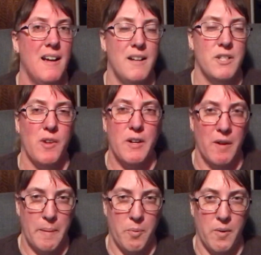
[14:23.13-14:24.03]
So I'd
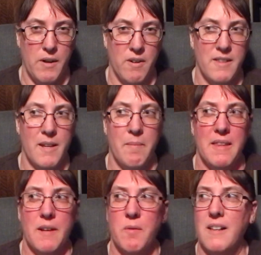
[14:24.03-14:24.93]
already pre-ordered them and
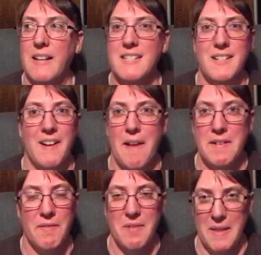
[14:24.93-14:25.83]
then realized, you know, I haven't
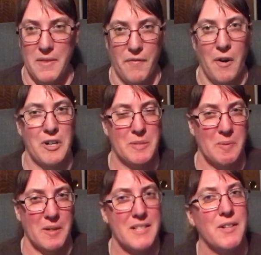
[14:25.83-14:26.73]
even read the first
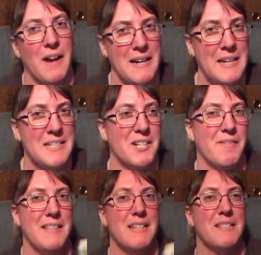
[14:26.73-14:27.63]
book. So I need to
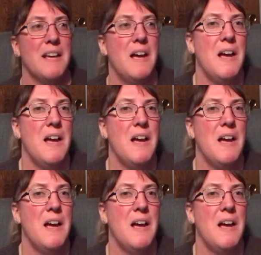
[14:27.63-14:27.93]
read these